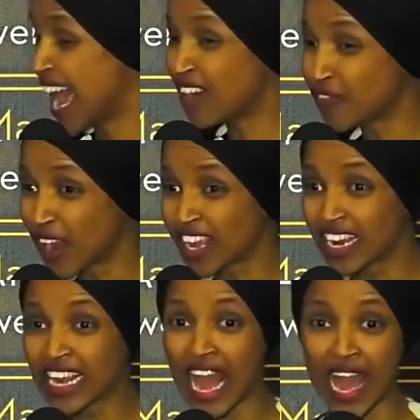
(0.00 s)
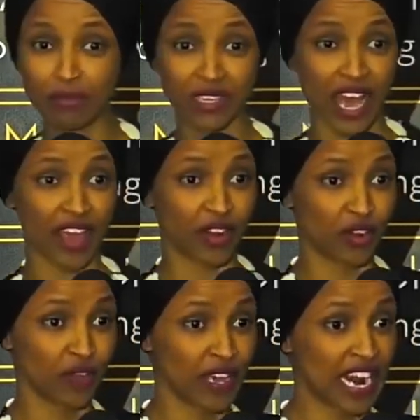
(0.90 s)
And frankly, I'm
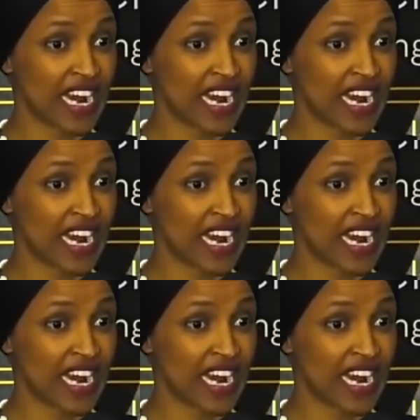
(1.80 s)
tired of it,